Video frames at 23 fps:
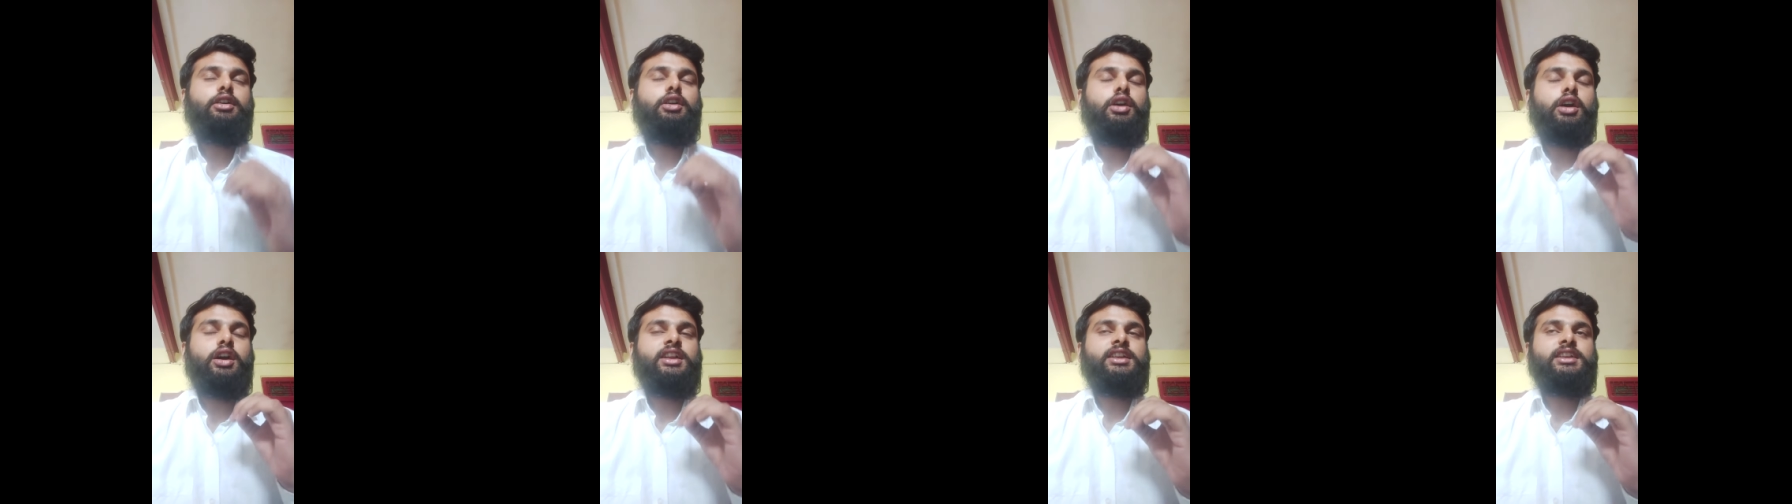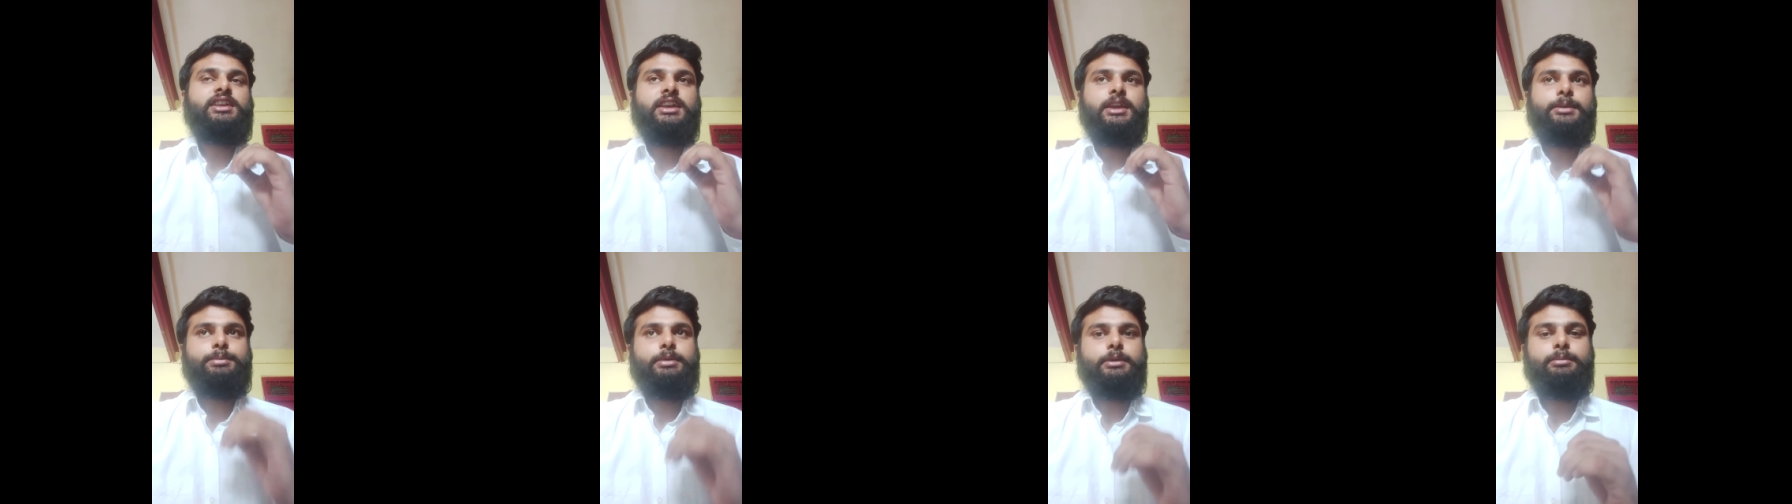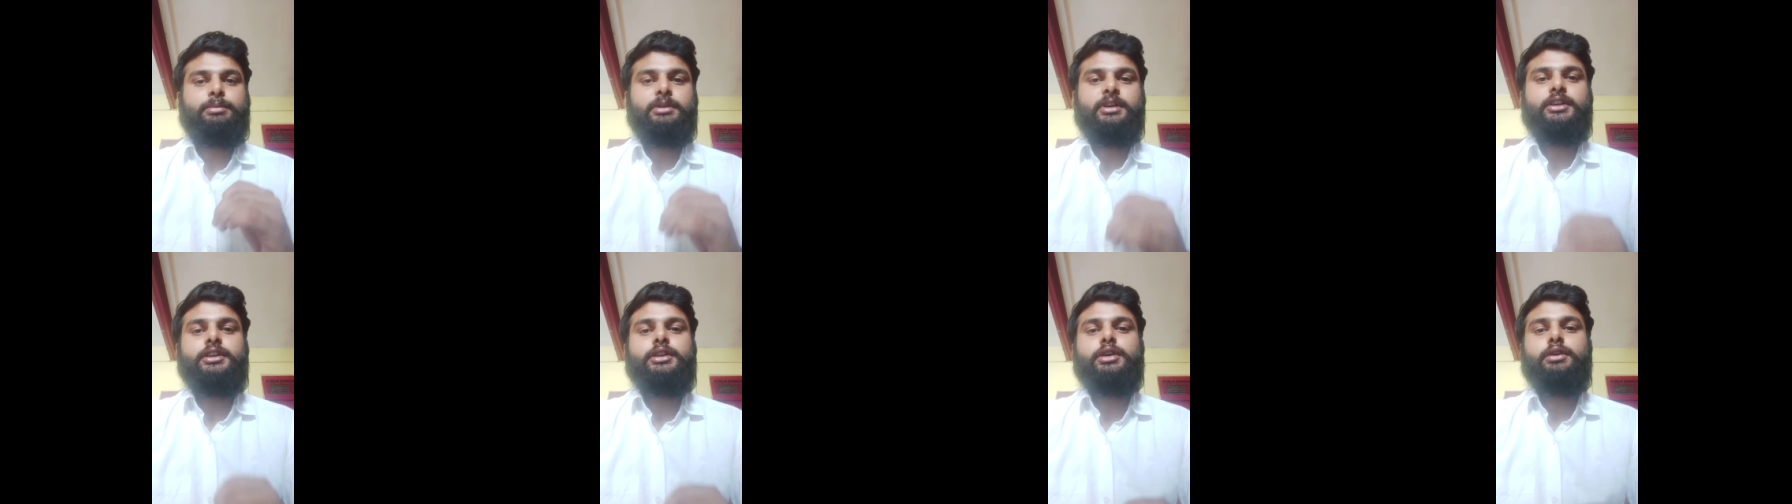or
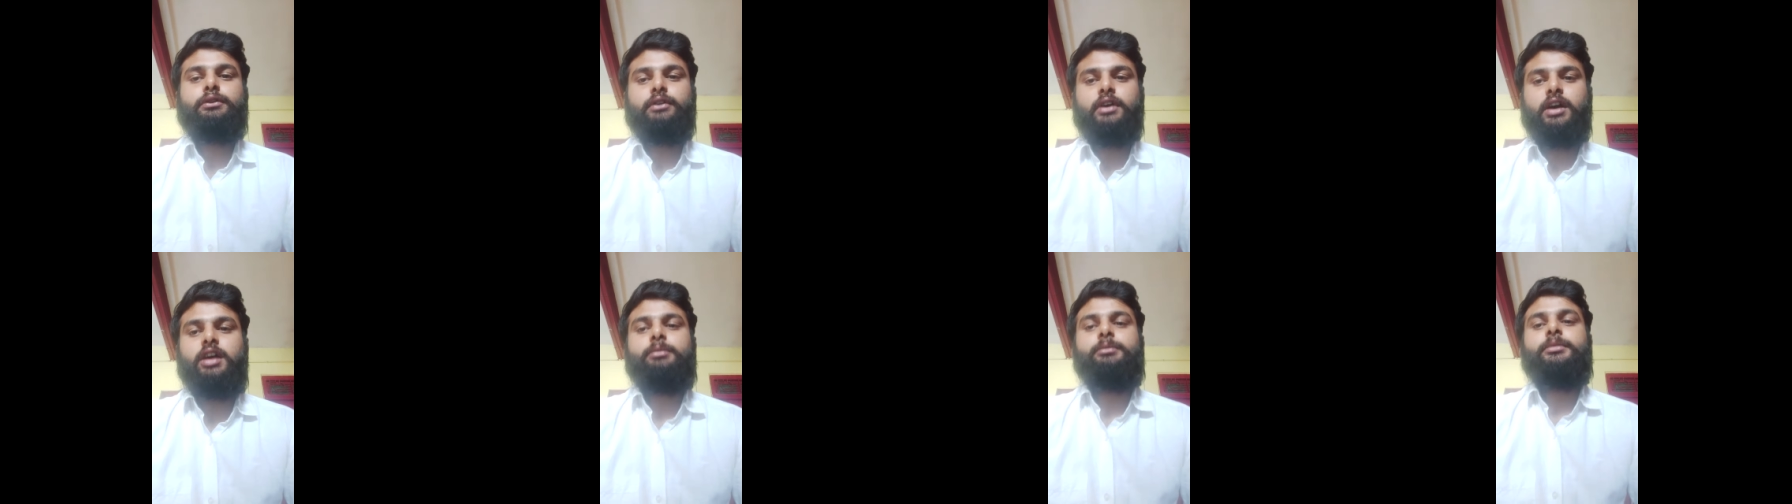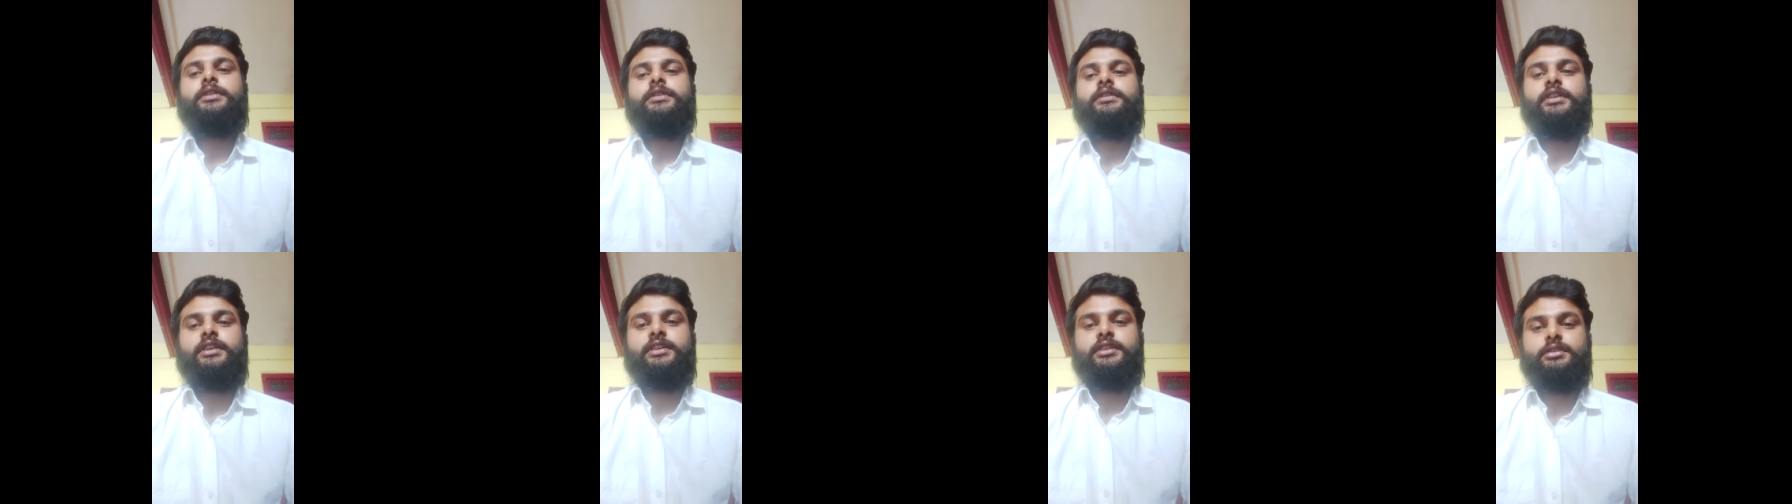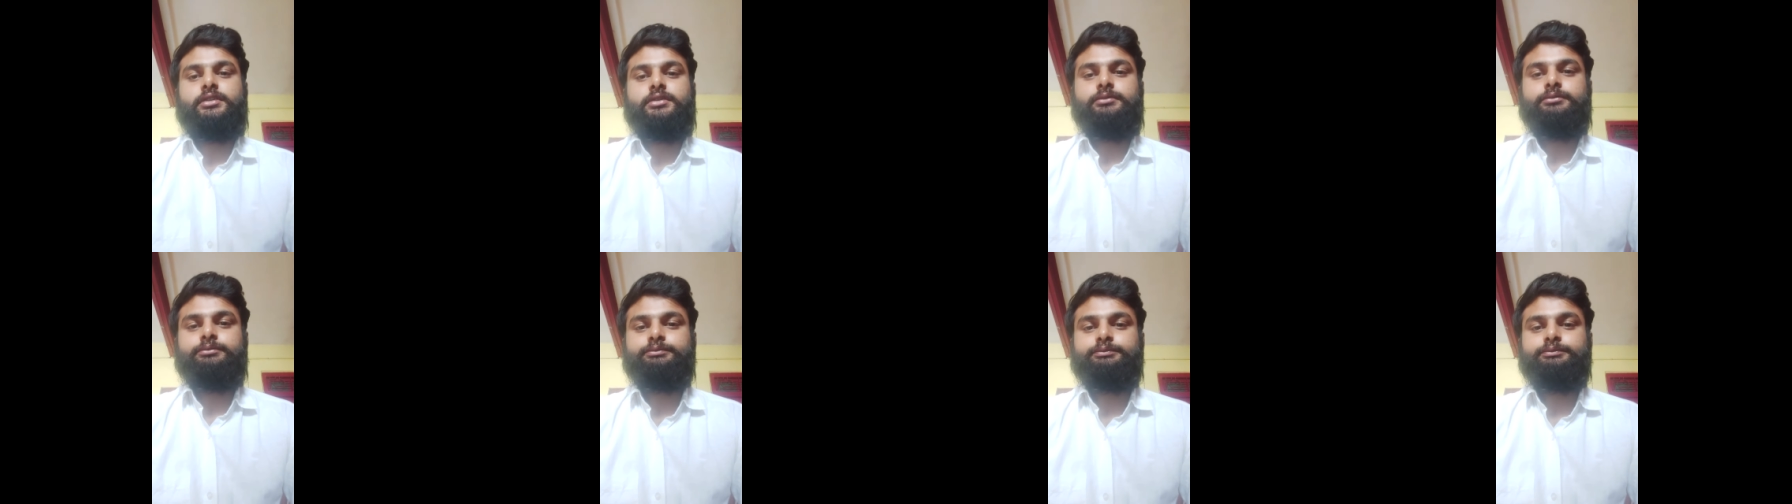capability of arbitrator.